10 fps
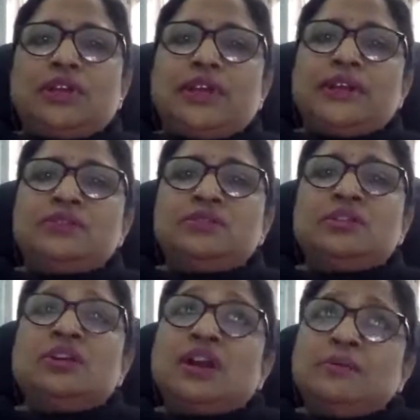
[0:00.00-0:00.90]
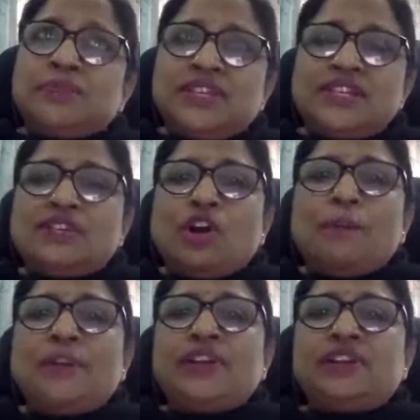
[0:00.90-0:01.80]
and a company's
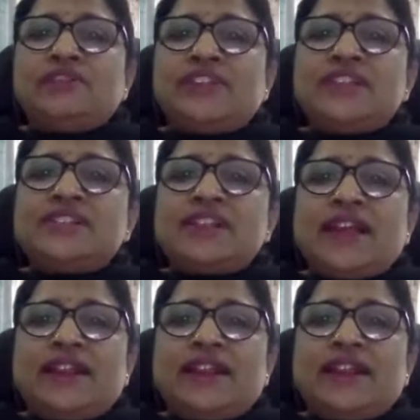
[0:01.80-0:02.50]
competitiveness